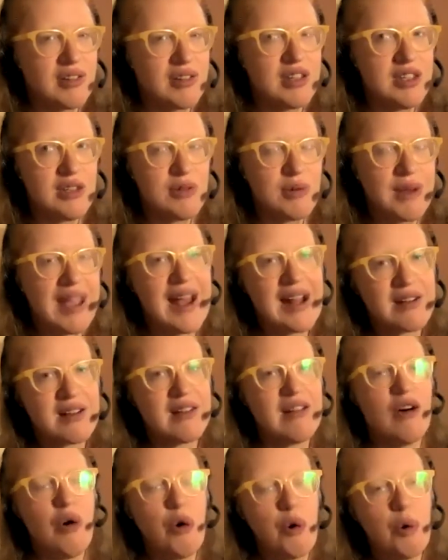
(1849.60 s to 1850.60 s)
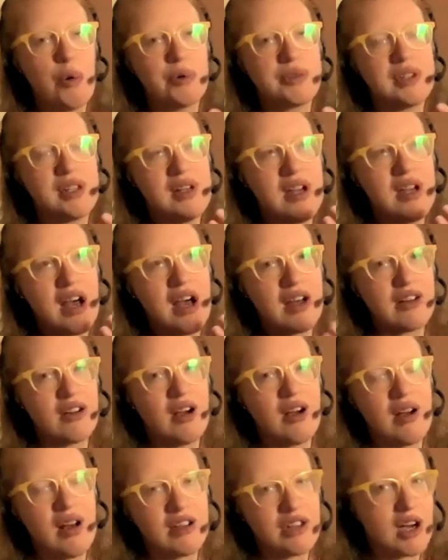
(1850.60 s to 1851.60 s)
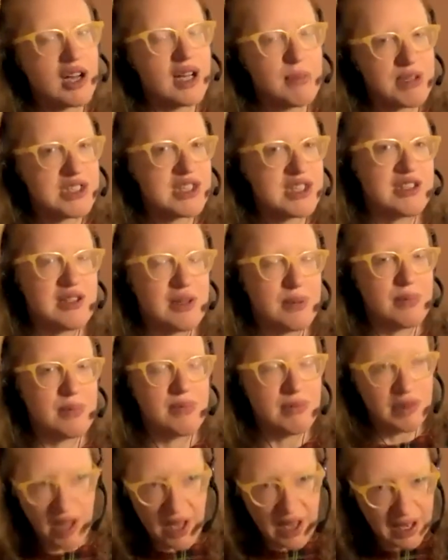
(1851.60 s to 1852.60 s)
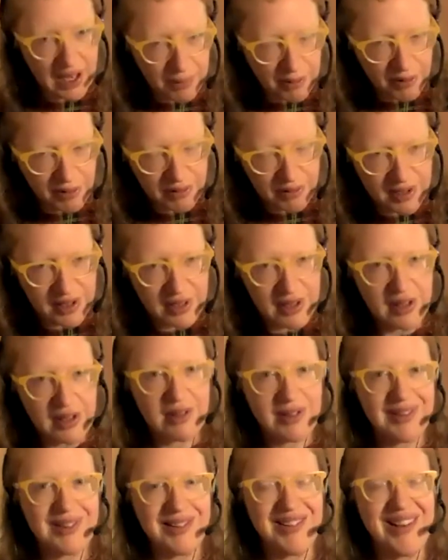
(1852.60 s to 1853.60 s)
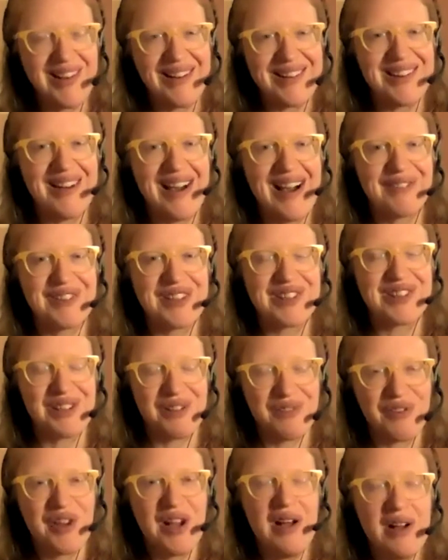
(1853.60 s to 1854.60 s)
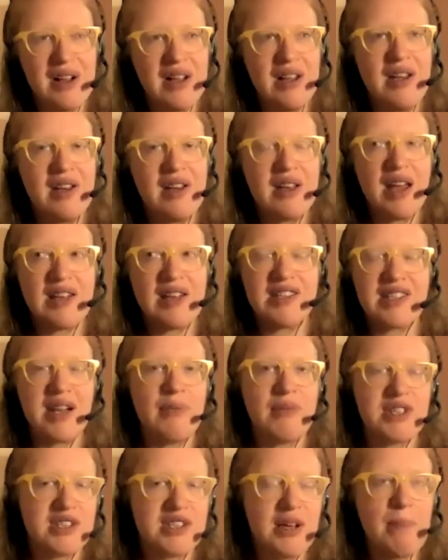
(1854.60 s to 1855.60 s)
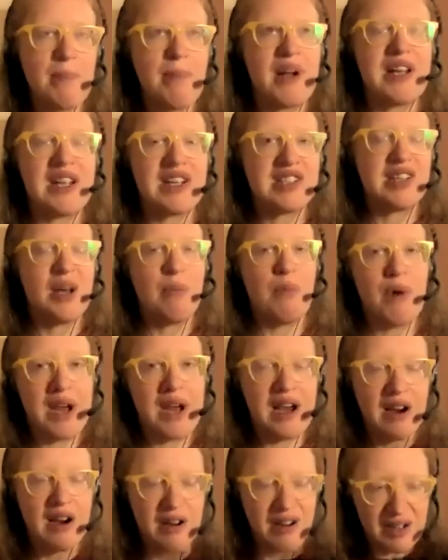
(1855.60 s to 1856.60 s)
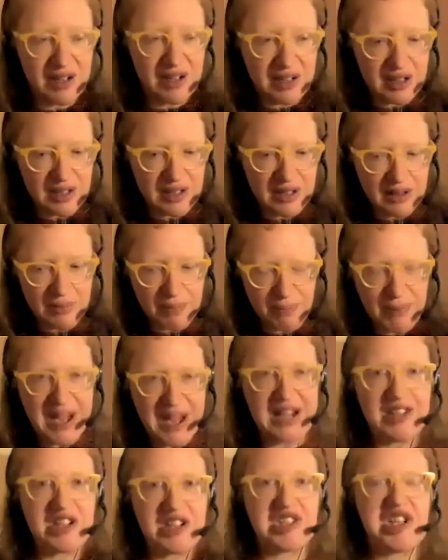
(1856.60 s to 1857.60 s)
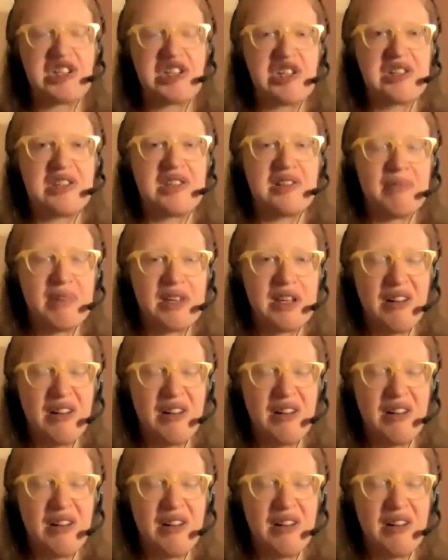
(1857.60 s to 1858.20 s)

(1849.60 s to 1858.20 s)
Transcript: you can't hold an autonomous system liable. You have to sort of, somebody somewhere made design